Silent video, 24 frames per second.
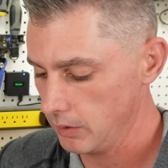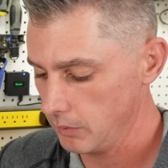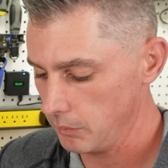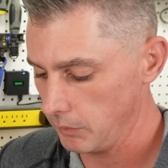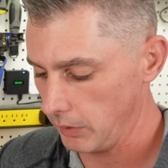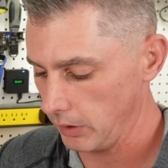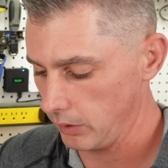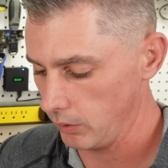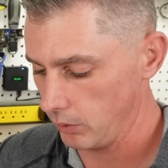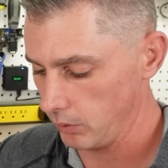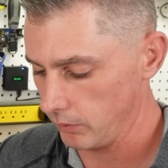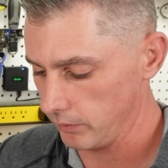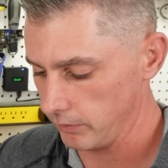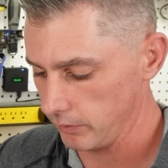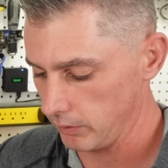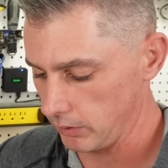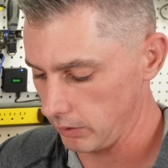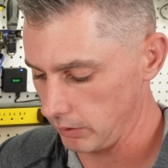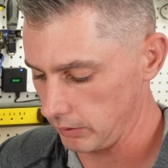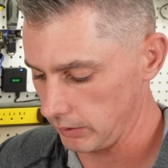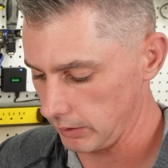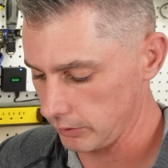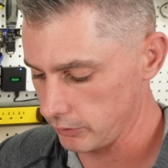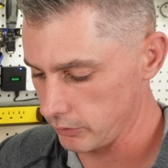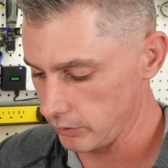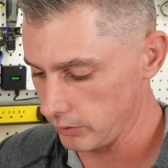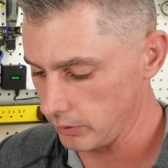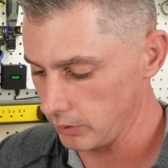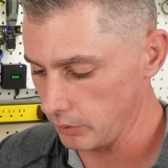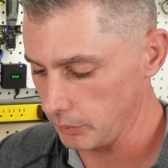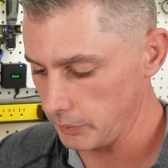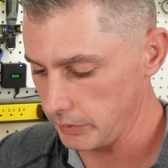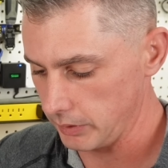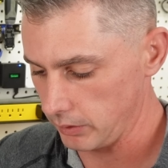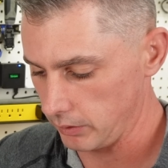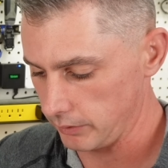my overall electrical
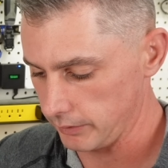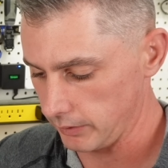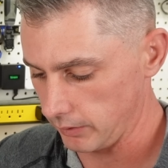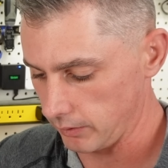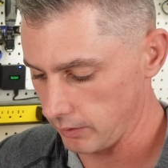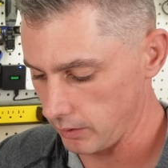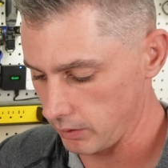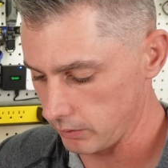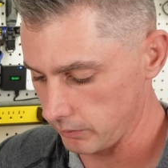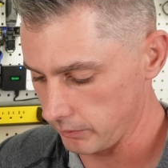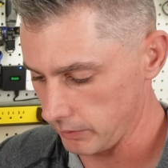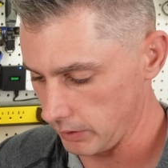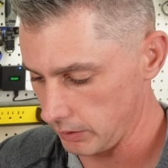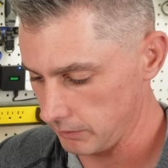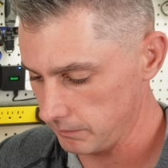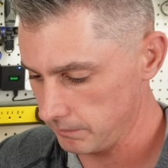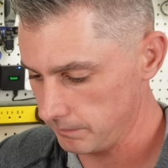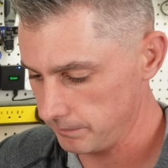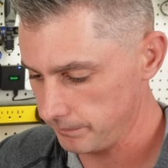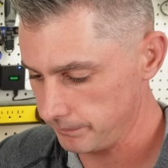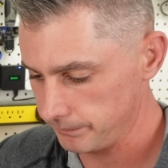bill in the long run.